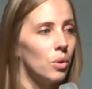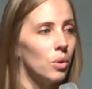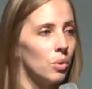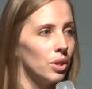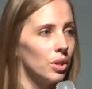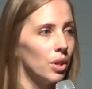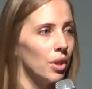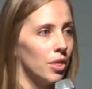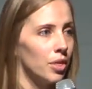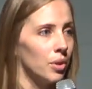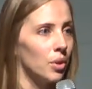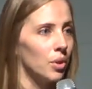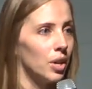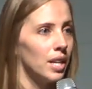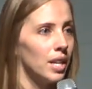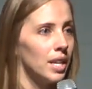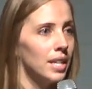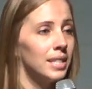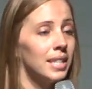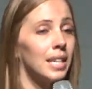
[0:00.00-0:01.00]
local
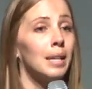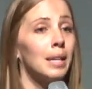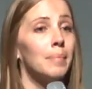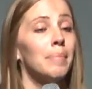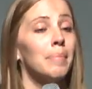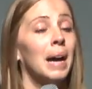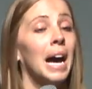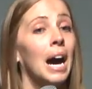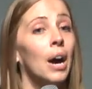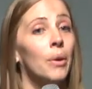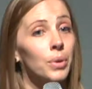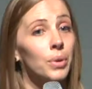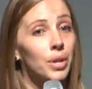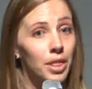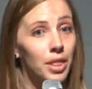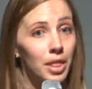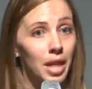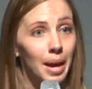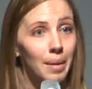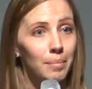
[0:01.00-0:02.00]
authorities and empower
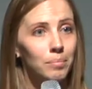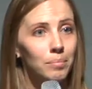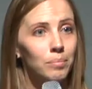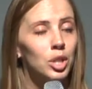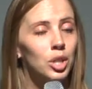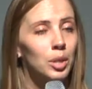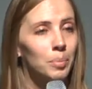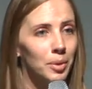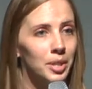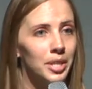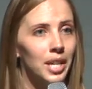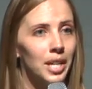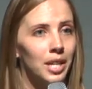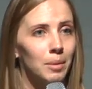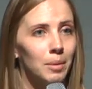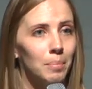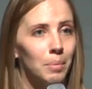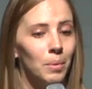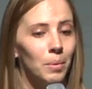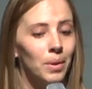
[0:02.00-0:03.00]
them to protect
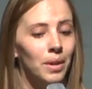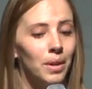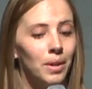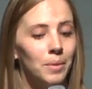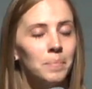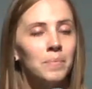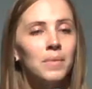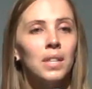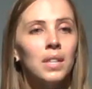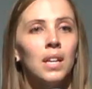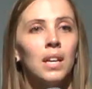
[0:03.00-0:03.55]
the poor,